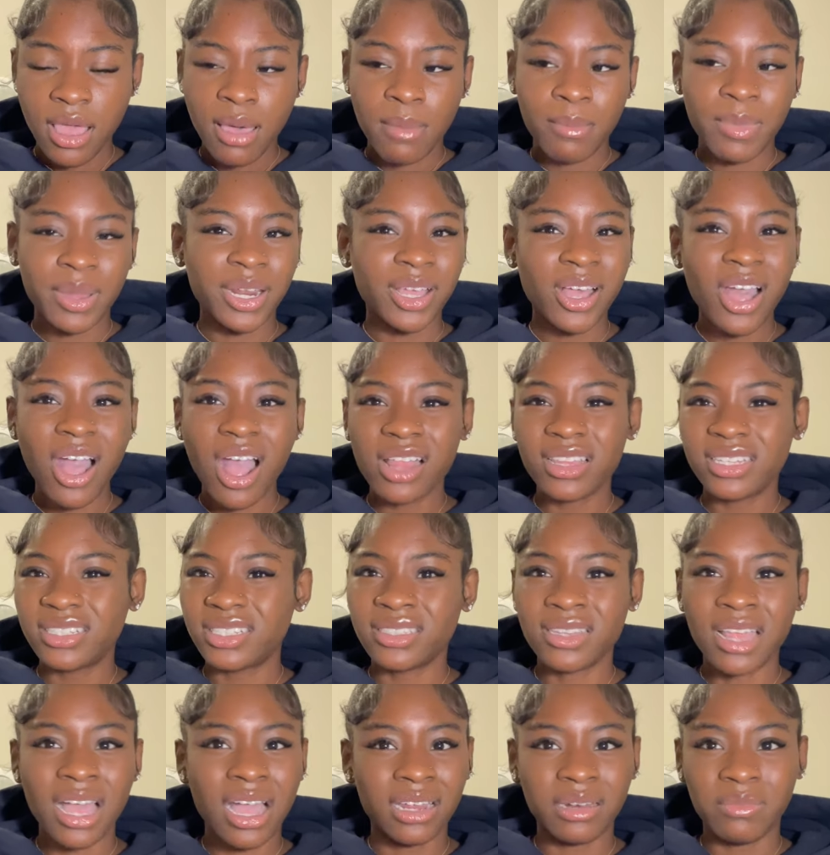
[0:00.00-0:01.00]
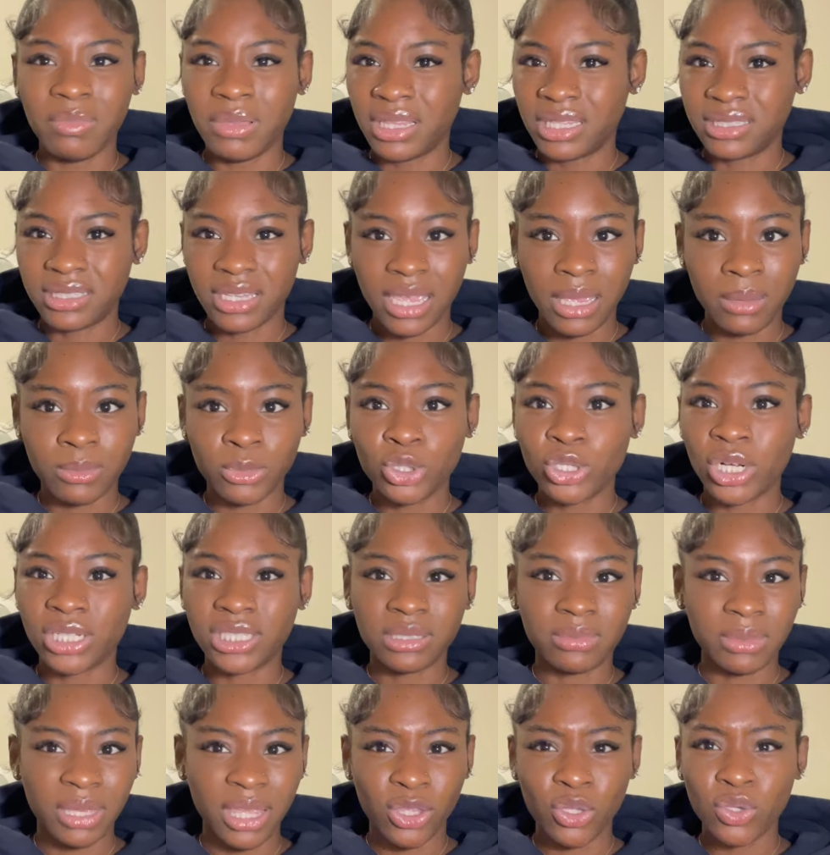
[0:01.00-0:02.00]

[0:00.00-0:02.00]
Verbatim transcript: But in college, it's not going to be the same. Trust me.